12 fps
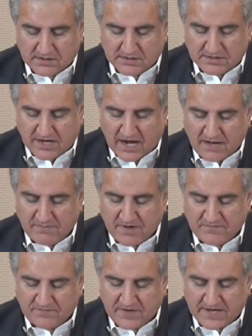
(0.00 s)
The IMF,
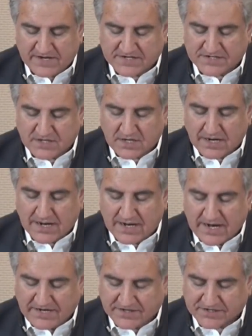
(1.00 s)
in its
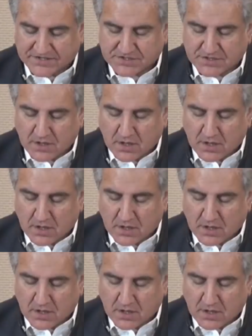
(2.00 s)
latest